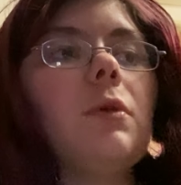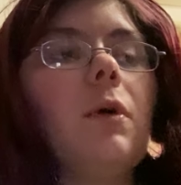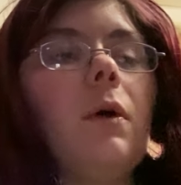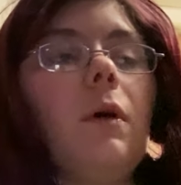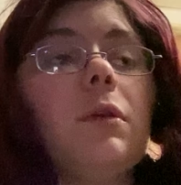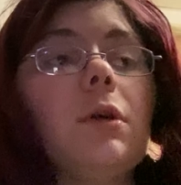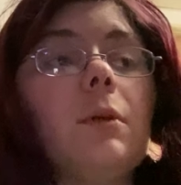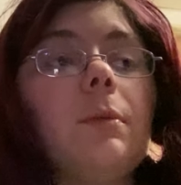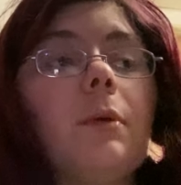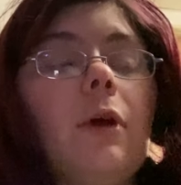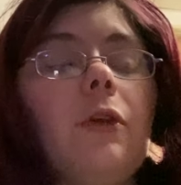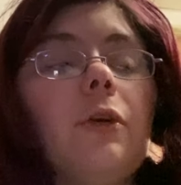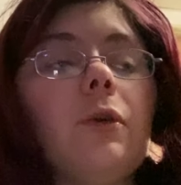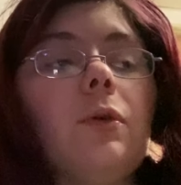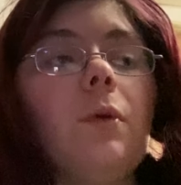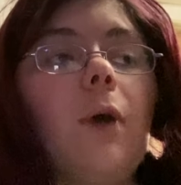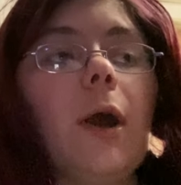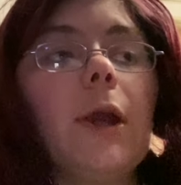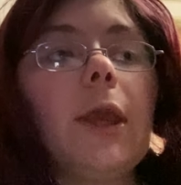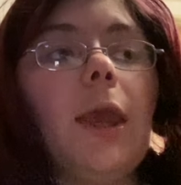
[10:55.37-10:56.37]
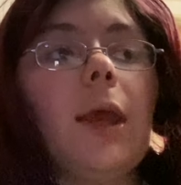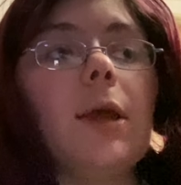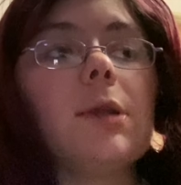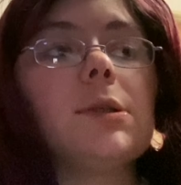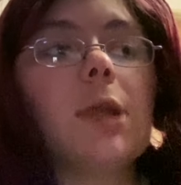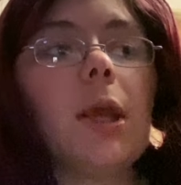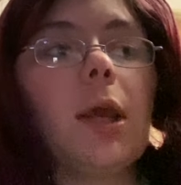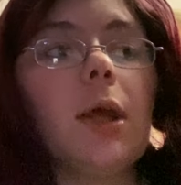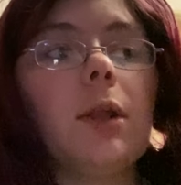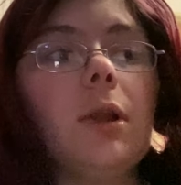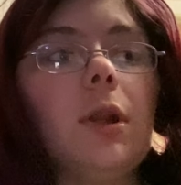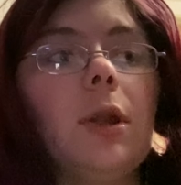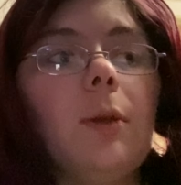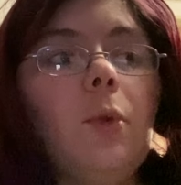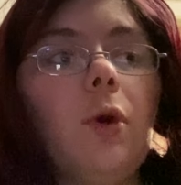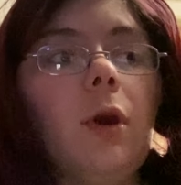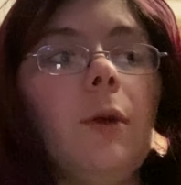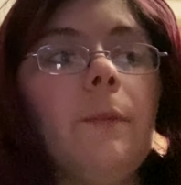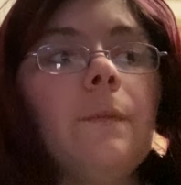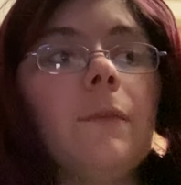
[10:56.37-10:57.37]
older brother, who I can't stand
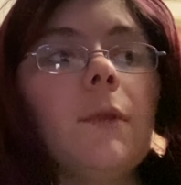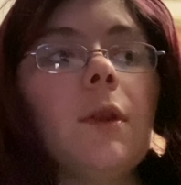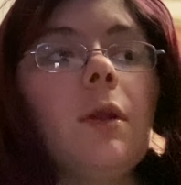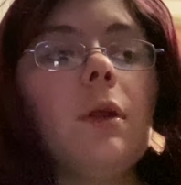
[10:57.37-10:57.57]
anymore,